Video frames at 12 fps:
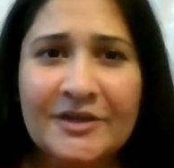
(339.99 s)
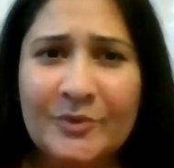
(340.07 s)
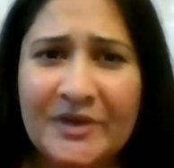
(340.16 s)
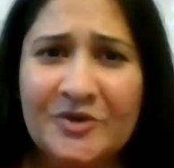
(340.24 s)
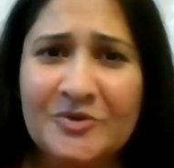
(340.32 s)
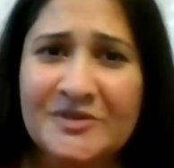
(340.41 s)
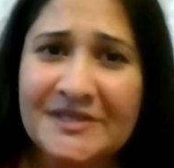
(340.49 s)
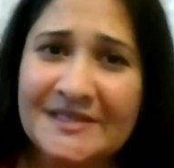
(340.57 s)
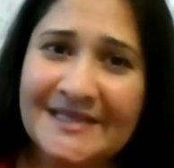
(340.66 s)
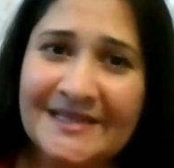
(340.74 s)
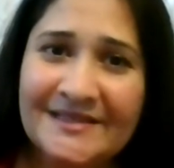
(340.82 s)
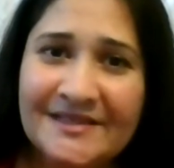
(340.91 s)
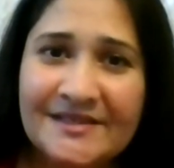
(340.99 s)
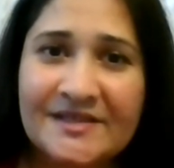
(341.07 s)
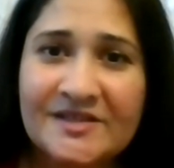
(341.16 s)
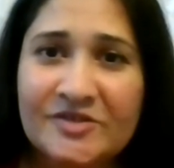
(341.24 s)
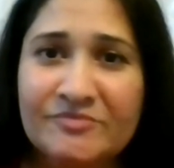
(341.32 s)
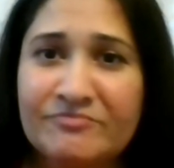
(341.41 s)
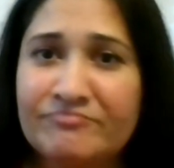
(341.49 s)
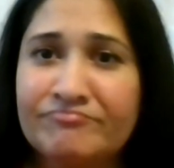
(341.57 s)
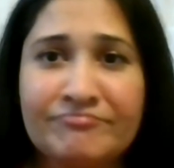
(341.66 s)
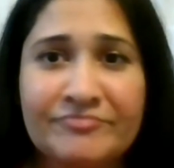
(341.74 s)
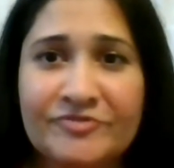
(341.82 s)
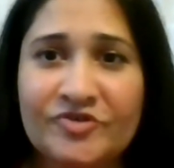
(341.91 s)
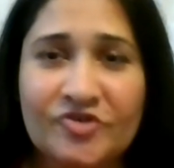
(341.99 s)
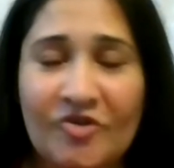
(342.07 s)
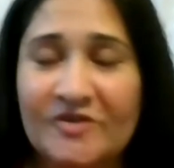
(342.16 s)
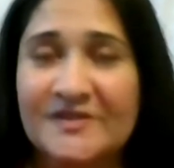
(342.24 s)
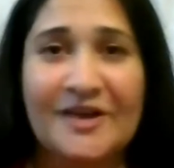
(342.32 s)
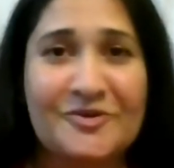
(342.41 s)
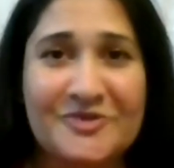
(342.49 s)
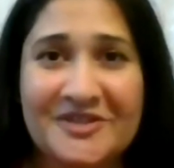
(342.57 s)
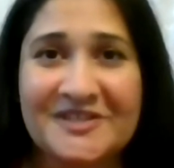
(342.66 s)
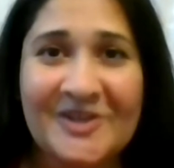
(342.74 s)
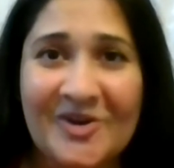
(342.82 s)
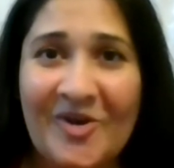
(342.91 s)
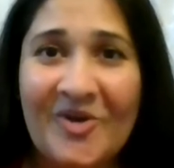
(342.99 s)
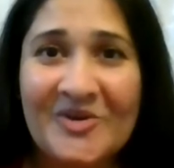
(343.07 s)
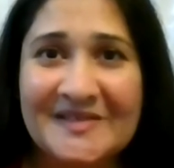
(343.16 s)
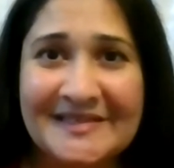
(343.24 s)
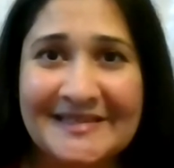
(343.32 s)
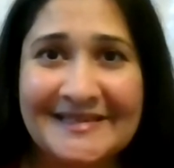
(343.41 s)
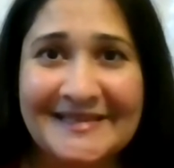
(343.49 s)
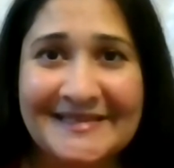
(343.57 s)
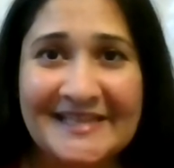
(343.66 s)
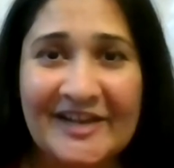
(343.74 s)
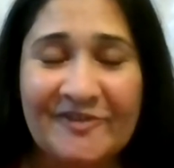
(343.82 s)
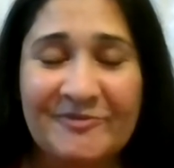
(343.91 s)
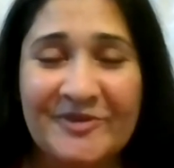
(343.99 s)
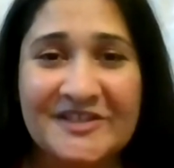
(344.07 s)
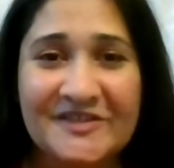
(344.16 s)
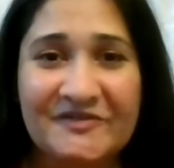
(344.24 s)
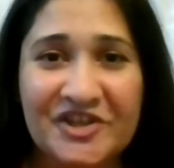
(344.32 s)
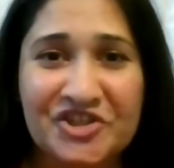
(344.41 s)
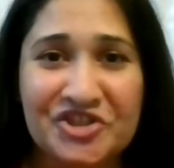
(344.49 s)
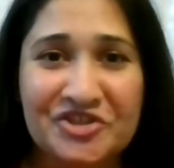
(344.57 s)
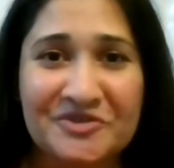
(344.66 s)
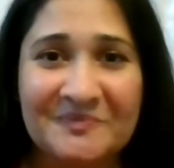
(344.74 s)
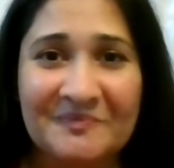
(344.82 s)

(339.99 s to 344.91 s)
we notice that the system draws out its claws in self-preservation.